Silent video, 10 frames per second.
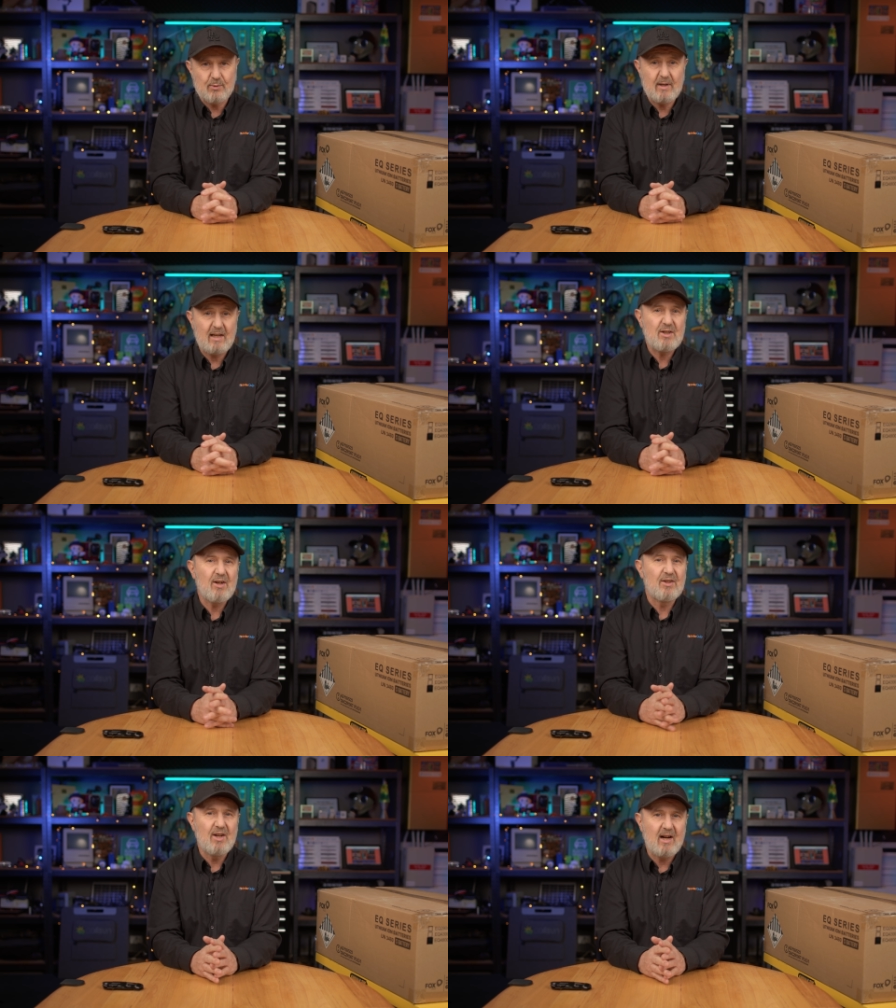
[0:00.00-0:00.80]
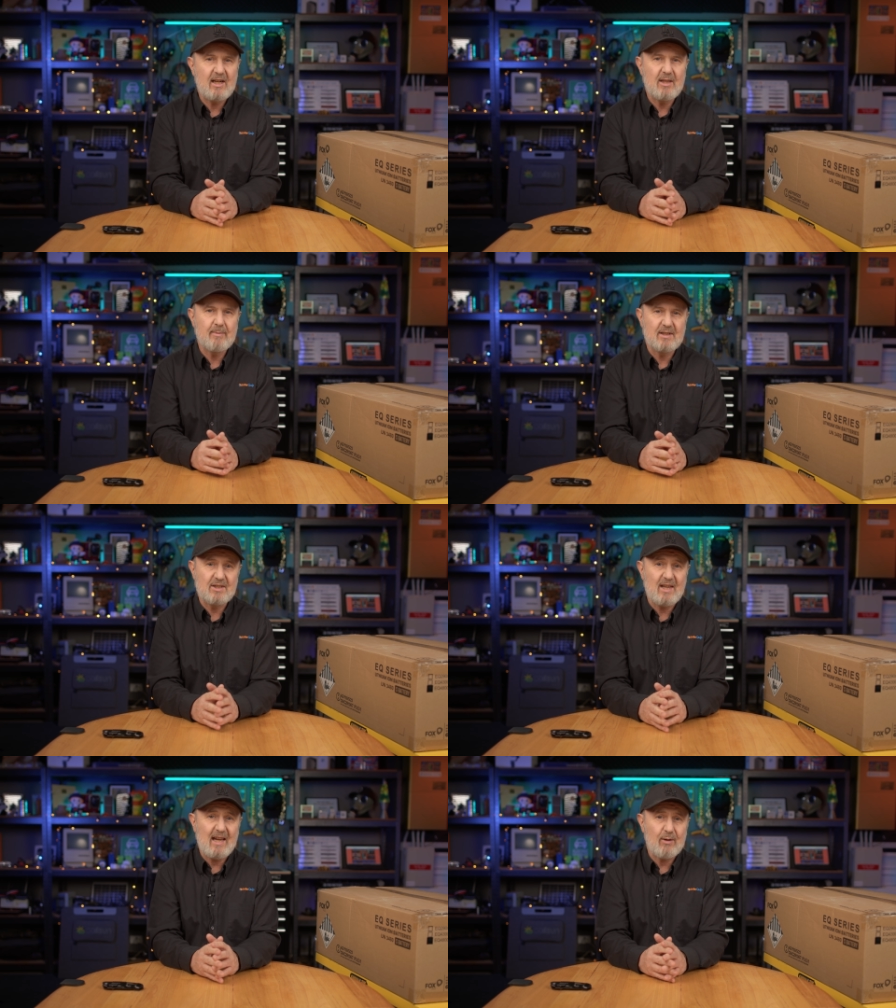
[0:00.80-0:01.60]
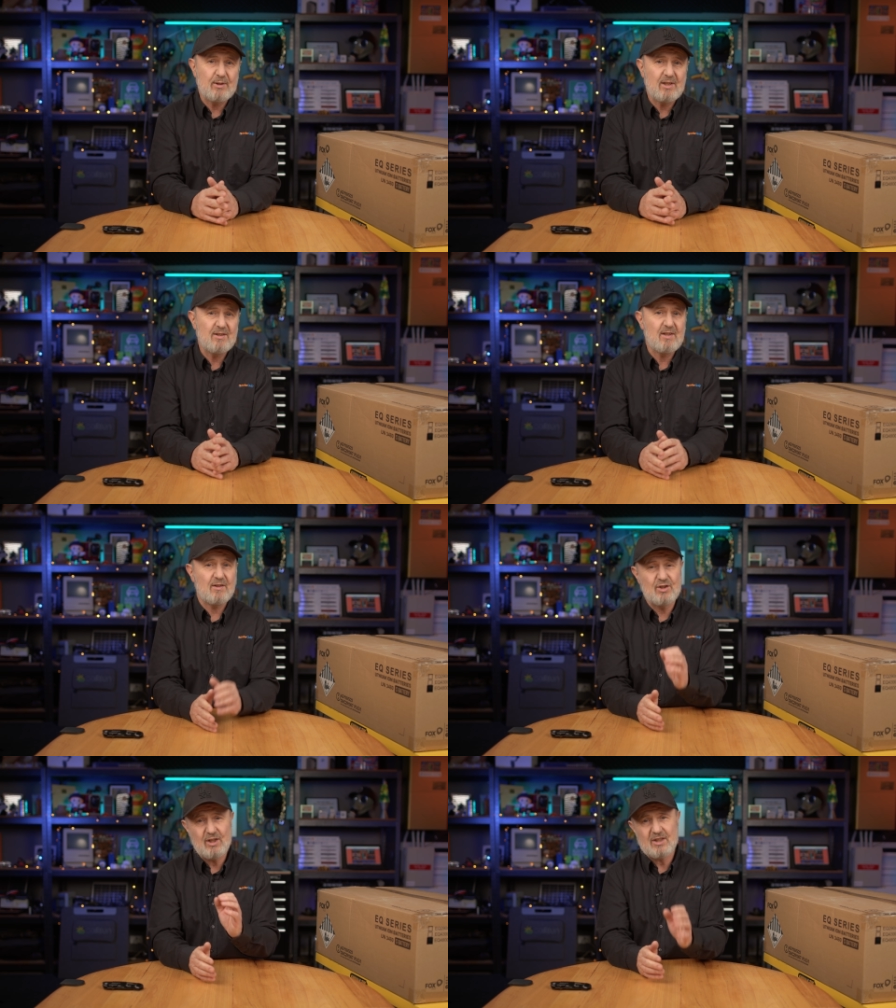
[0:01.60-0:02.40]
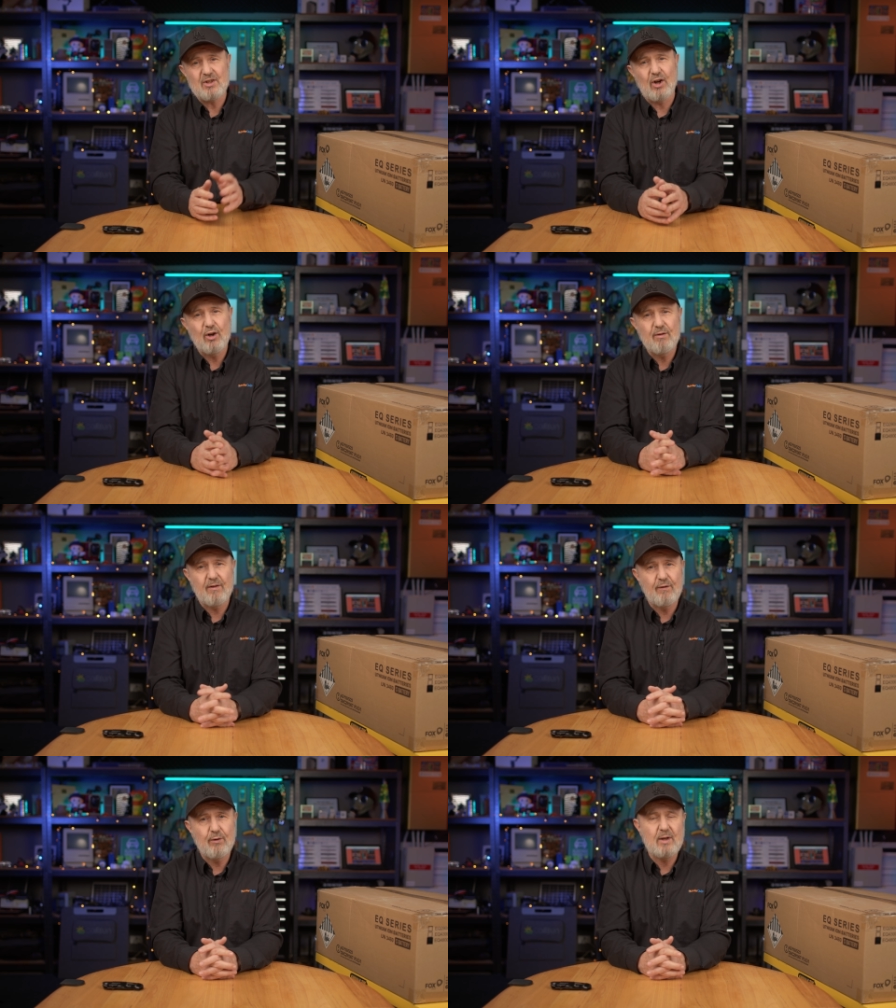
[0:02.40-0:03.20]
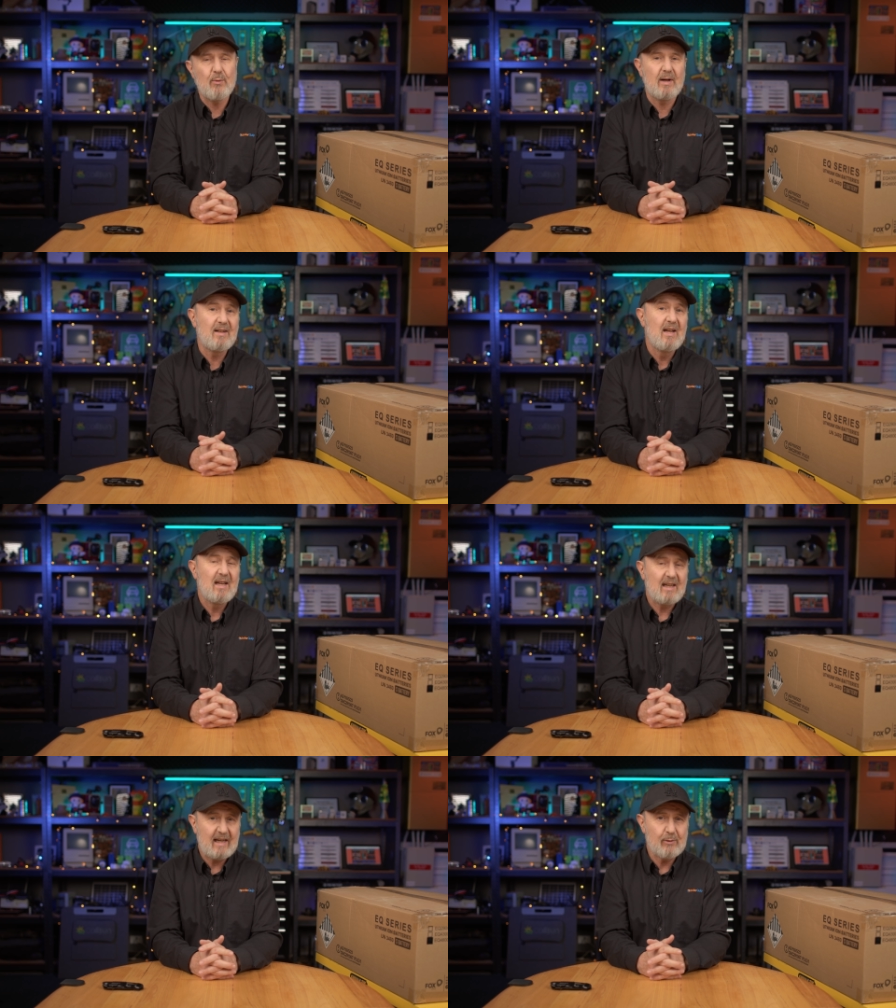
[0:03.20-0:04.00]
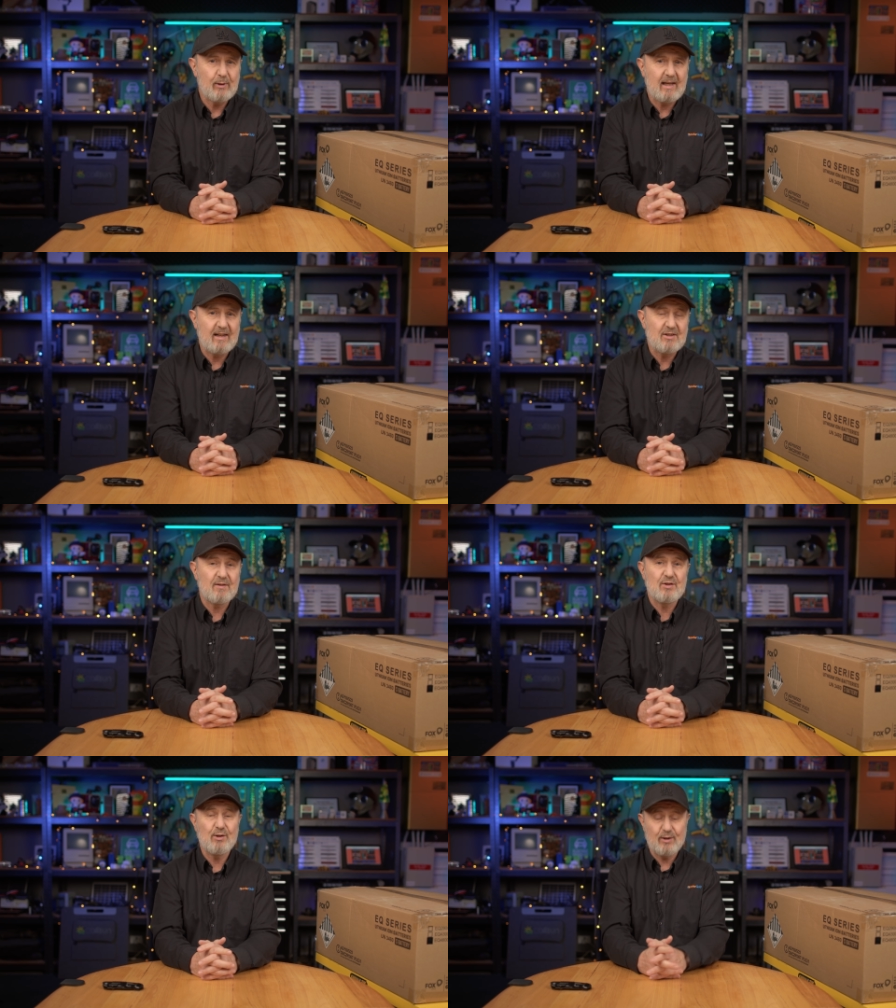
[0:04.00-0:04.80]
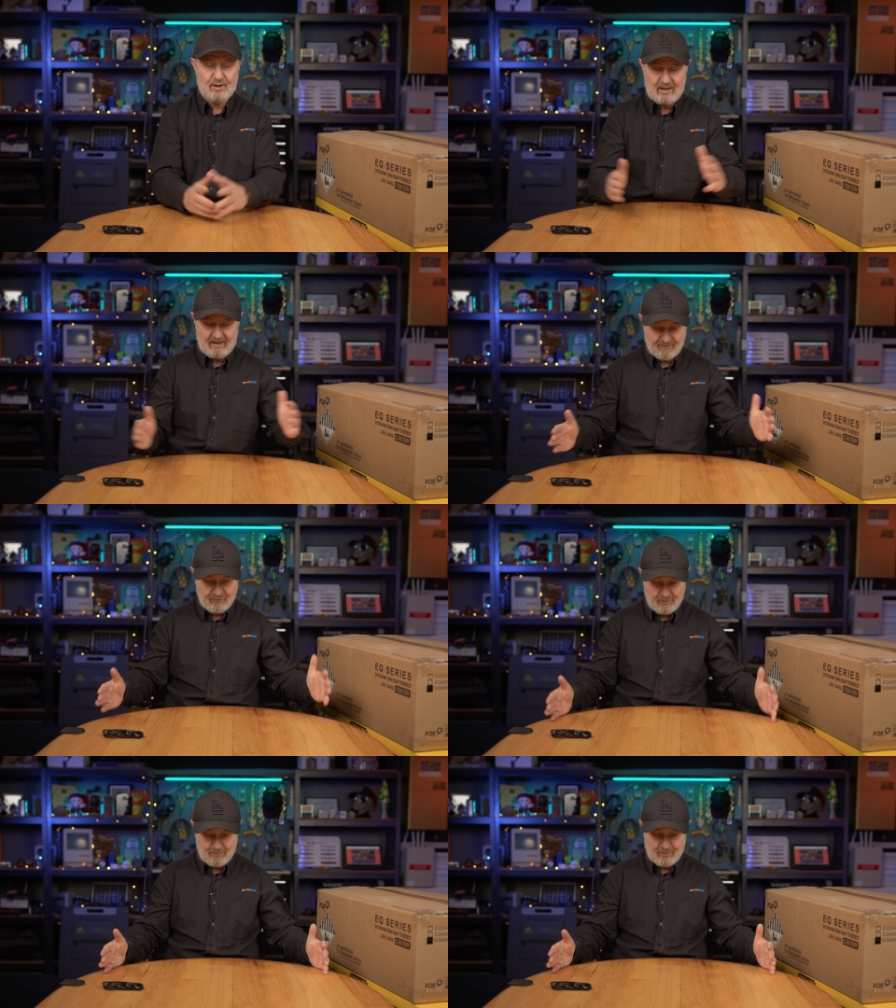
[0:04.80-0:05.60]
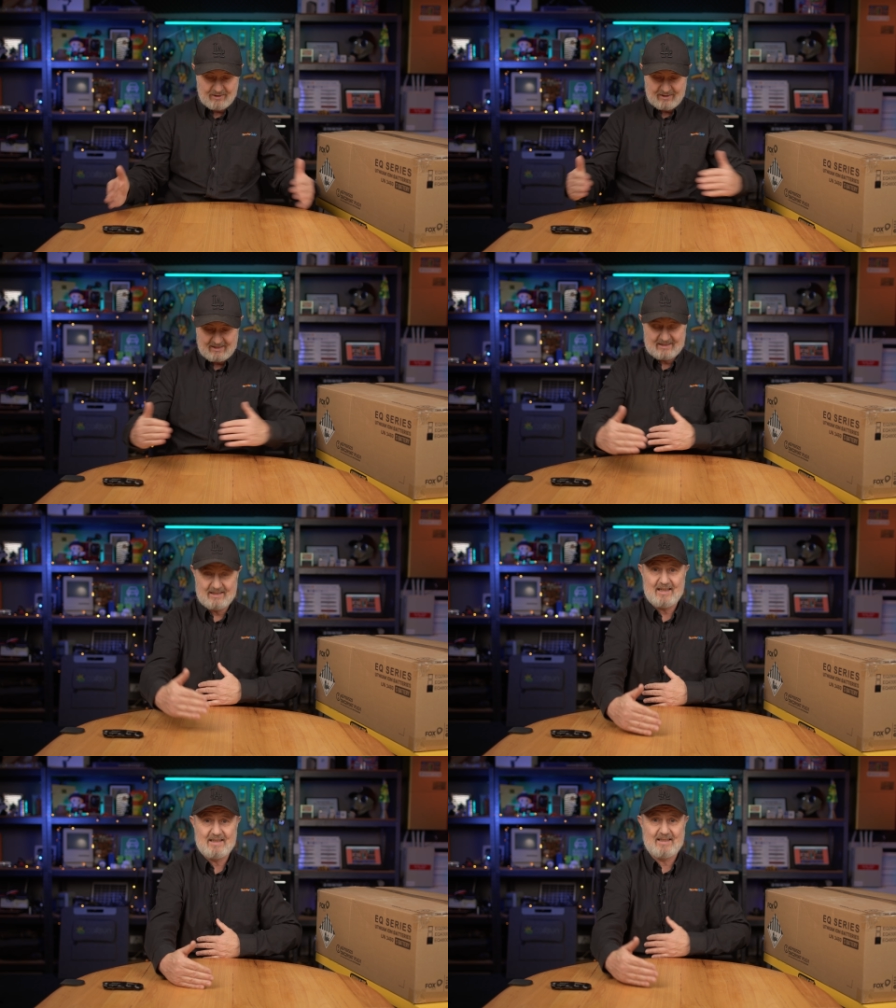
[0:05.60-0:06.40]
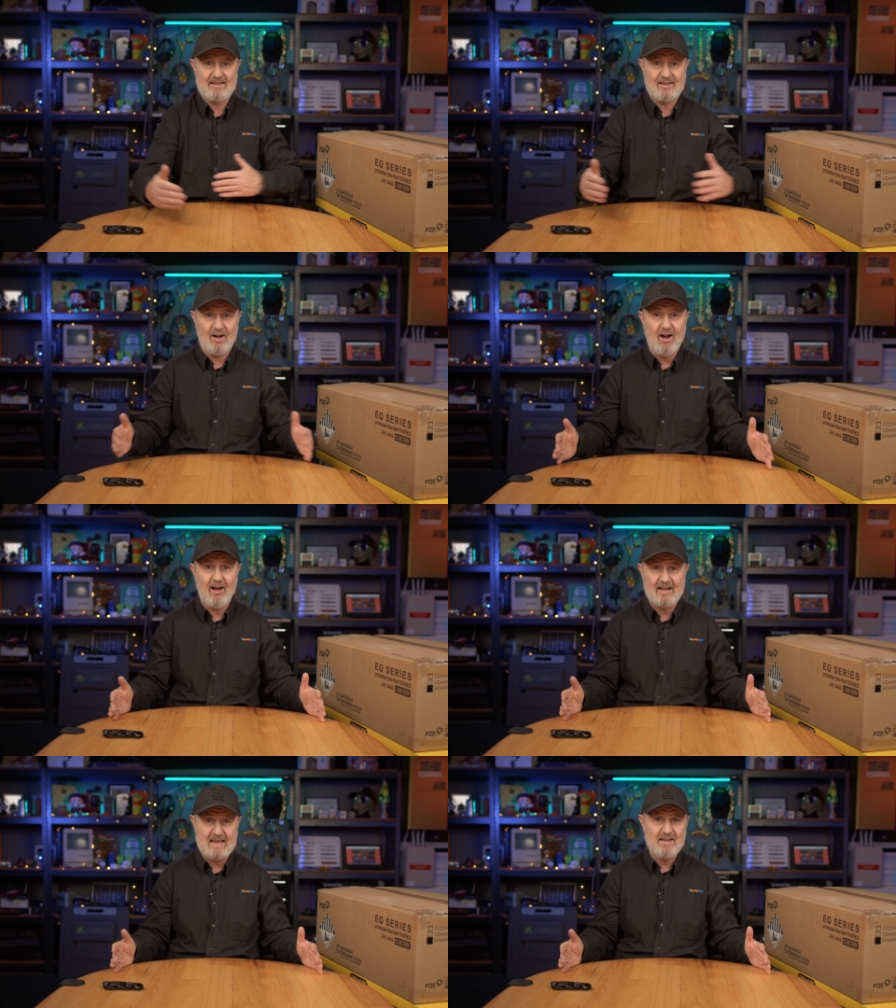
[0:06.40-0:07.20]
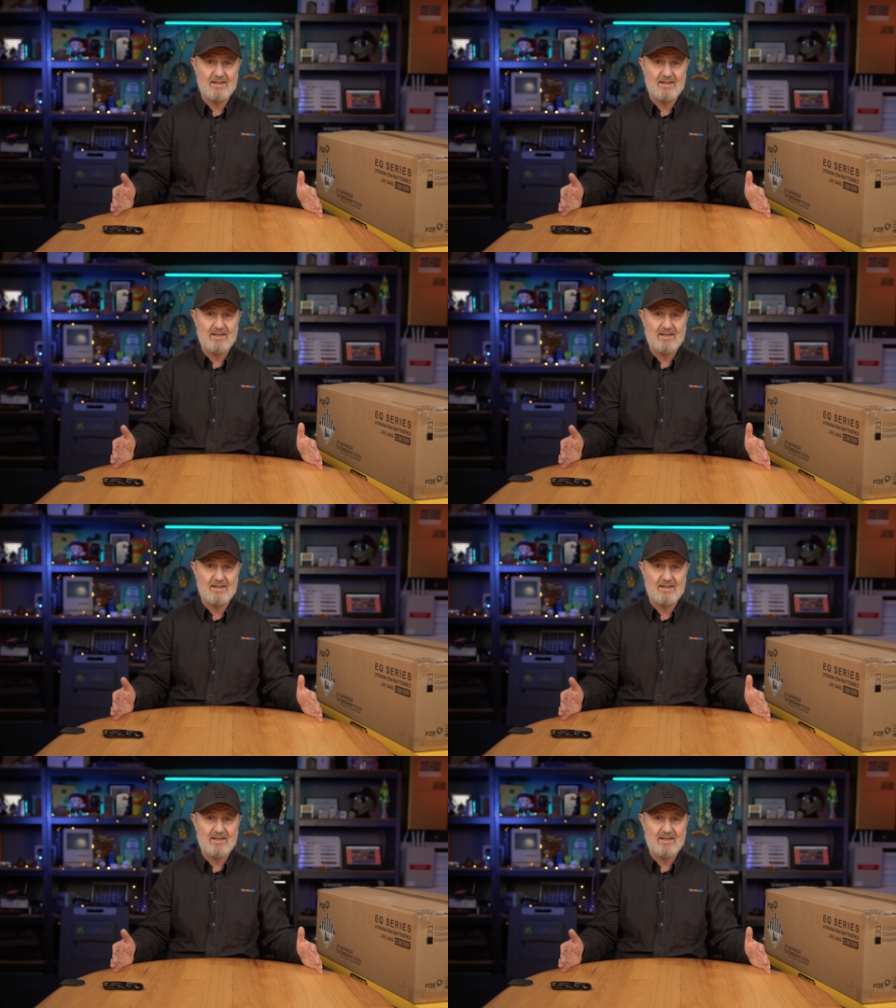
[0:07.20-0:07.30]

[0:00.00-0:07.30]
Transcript: We've actually got nine of them in the stack, which gives us just over 41 kilowatt hours of storage in a footprint that's just tiny,